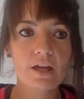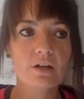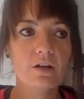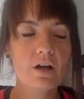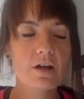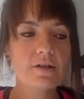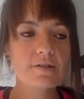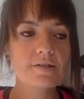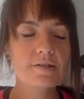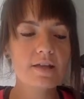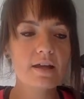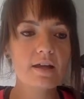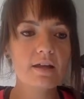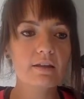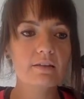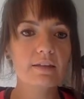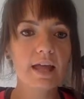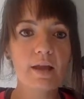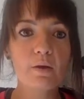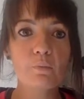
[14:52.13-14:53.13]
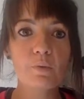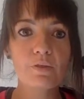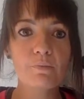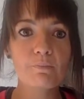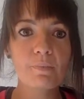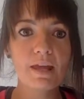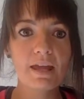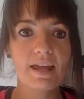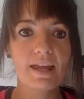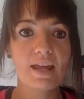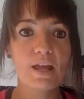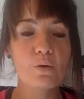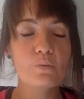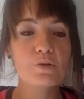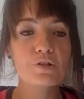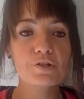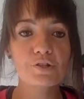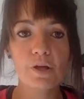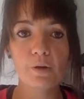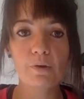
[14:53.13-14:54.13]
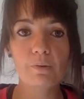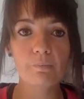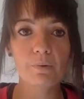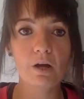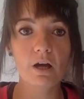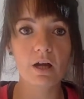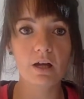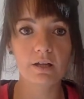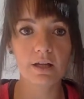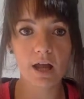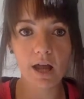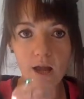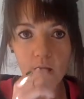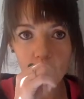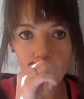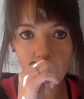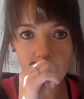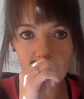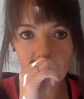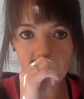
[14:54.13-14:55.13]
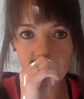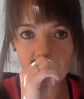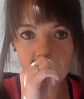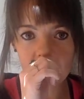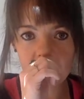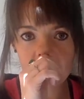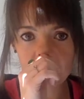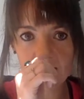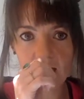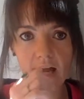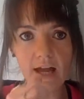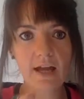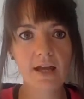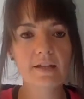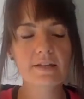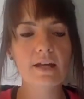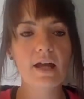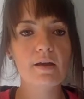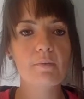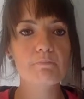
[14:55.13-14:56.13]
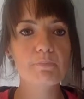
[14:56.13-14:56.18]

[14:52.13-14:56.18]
Because like with me, it was so important when I first started.